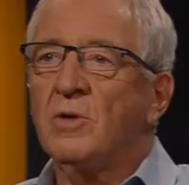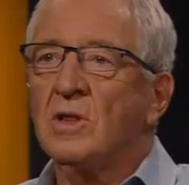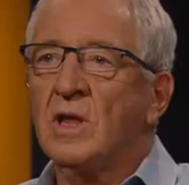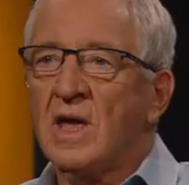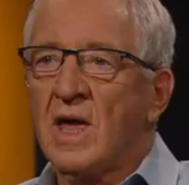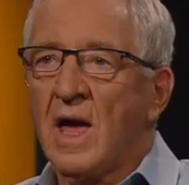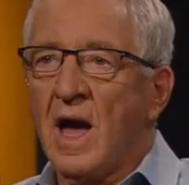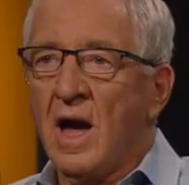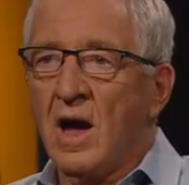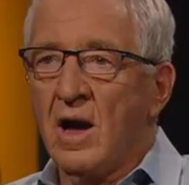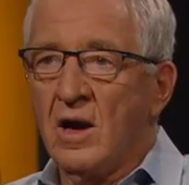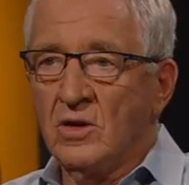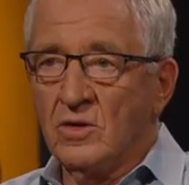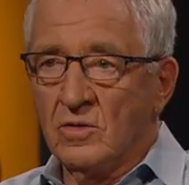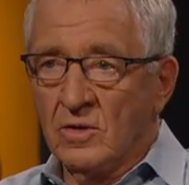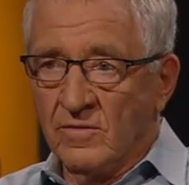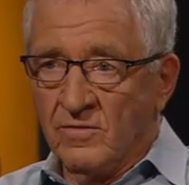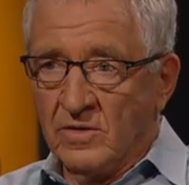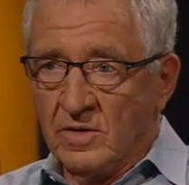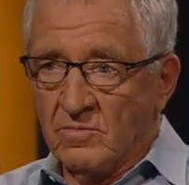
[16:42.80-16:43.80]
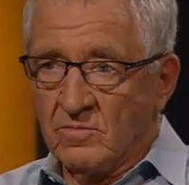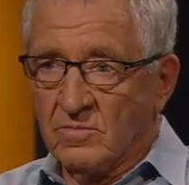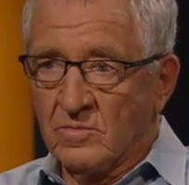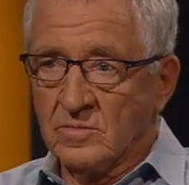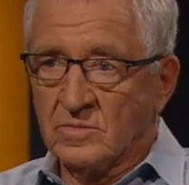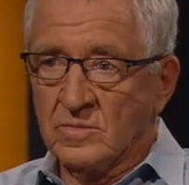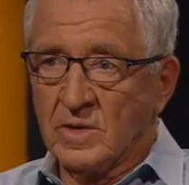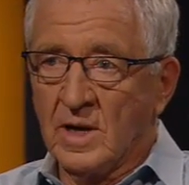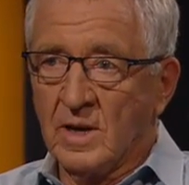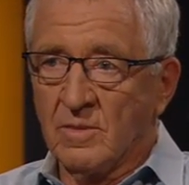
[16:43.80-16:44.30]
in the car. You live in
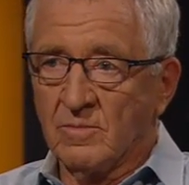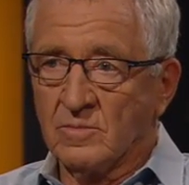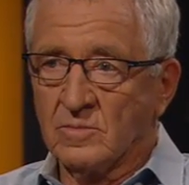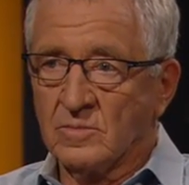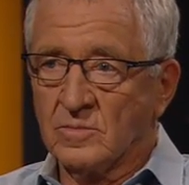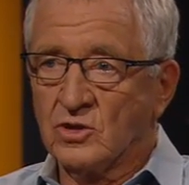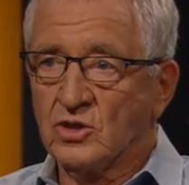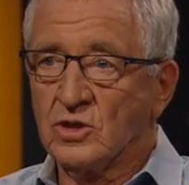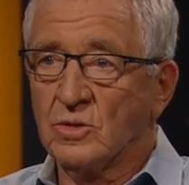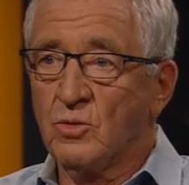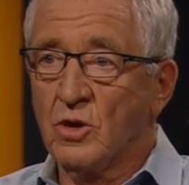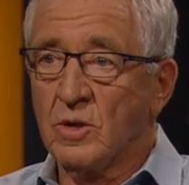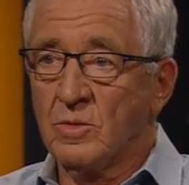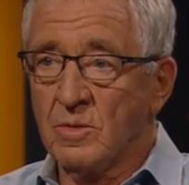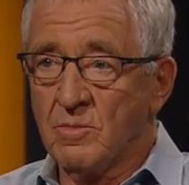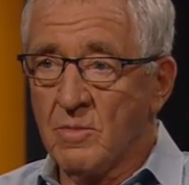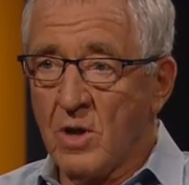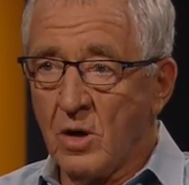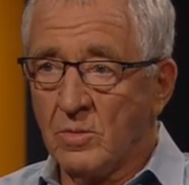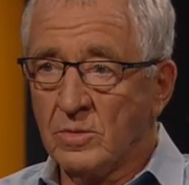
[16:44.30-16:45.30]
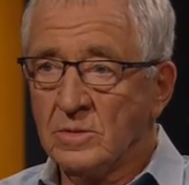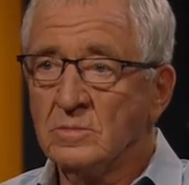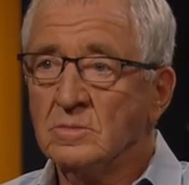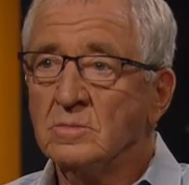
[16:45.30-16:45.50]
suburban Melbourne.